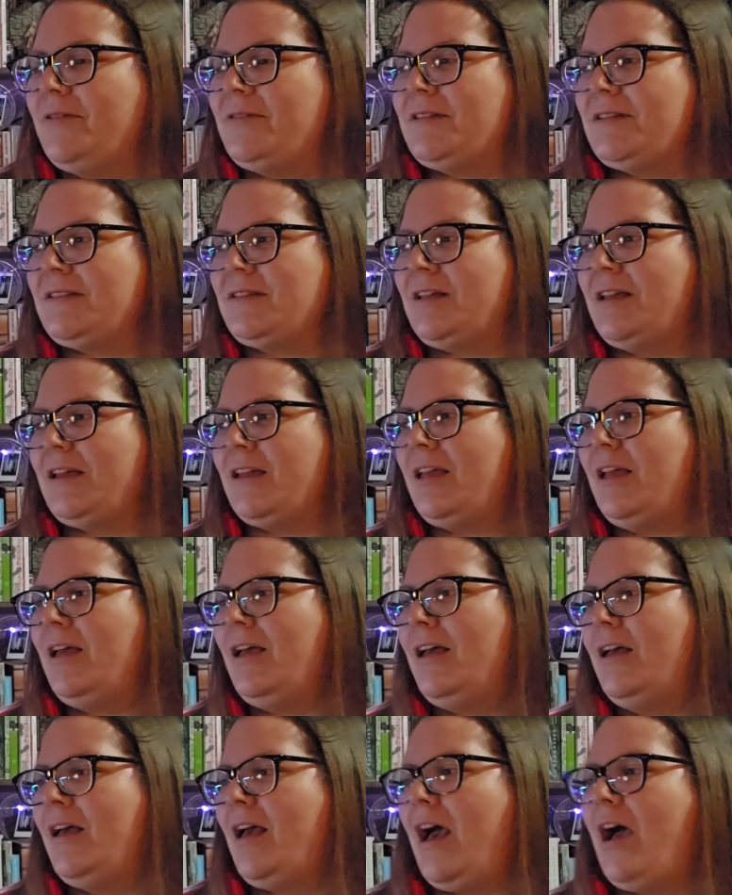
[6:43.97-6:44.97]
I was just like,
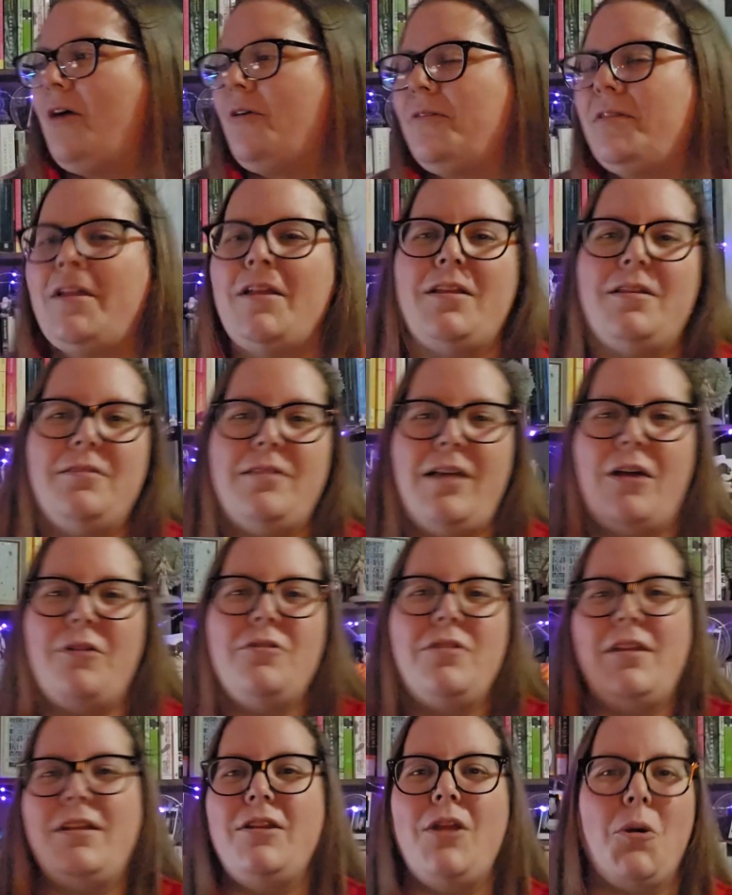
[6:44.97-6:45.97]
how are they, how
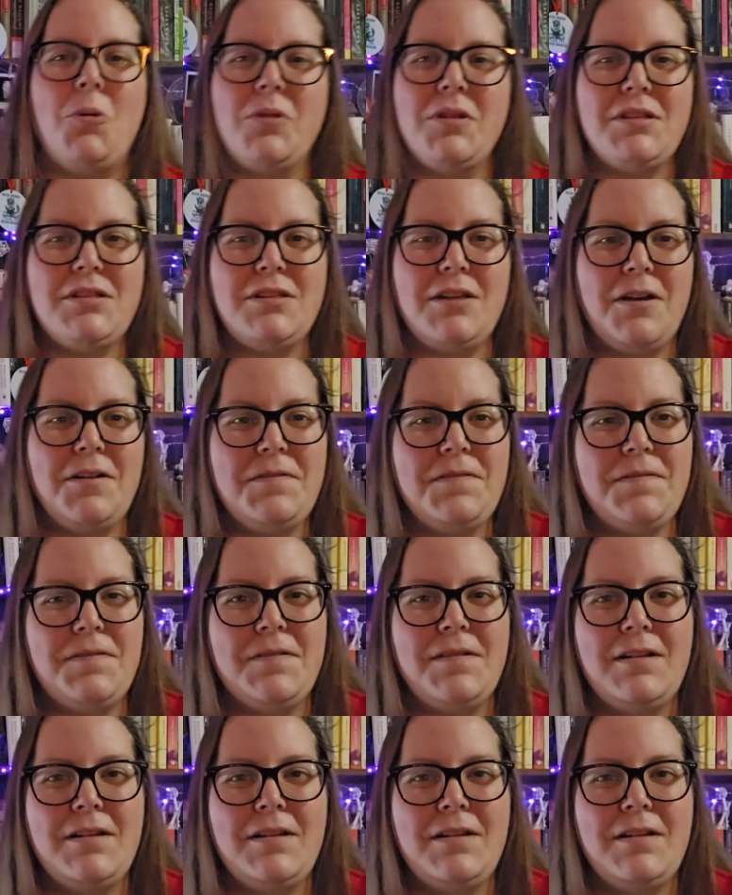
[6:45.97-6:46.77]
do they know this stuff?